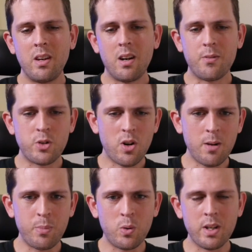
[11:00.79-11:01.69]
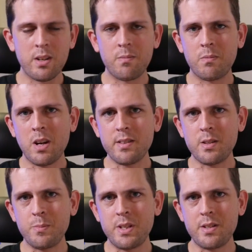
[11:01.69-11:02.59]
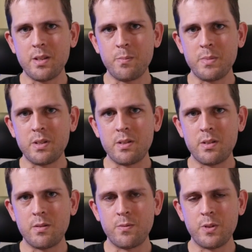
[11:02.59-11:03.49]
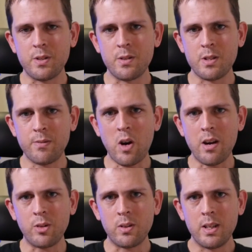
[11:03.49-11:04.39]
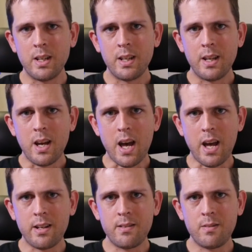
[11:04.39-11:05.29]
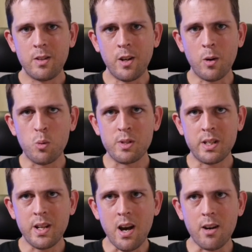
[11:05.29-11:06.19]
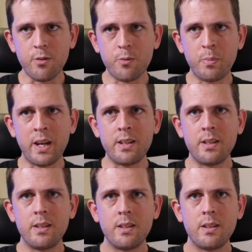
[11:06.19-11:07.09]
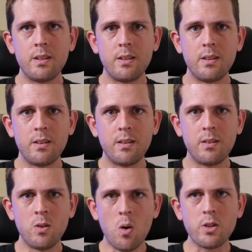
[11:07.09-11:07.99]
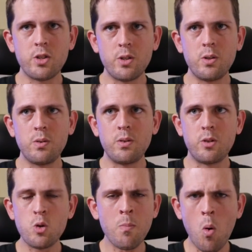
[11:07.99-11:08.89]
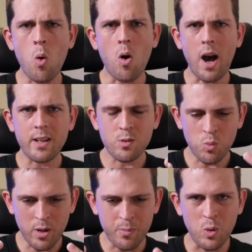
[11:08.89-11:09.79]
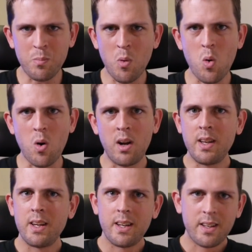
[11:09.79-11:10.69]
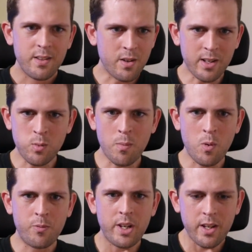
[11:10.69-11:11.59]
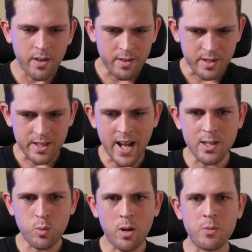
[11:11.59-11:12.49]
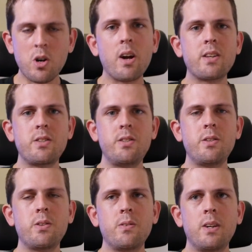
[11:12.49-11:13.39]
I've tried building custom systems for survival. And, it was enough, but not to do more. I just want to build more. You guys want more videos? That's what I'm trying to do.